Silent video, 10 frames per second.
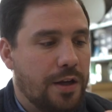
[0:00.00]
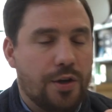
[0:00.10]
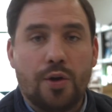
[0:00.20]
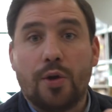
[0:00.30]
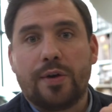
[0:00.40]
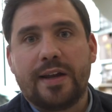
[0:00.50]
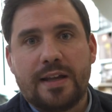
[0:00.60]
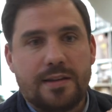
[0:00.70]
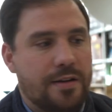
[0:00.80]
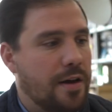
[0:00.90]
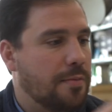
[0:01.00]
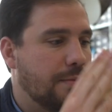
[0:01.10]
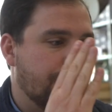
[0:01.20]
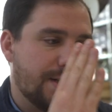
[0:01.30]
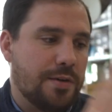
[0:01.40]
you know, looking at the
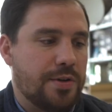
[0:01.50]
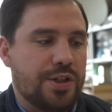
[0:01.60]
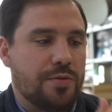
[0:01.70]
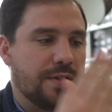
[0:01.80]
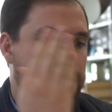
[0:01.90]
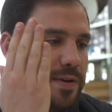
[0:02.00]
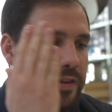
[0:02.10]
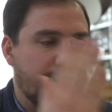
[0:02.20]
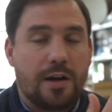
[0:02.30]
numbers, how much are we spending,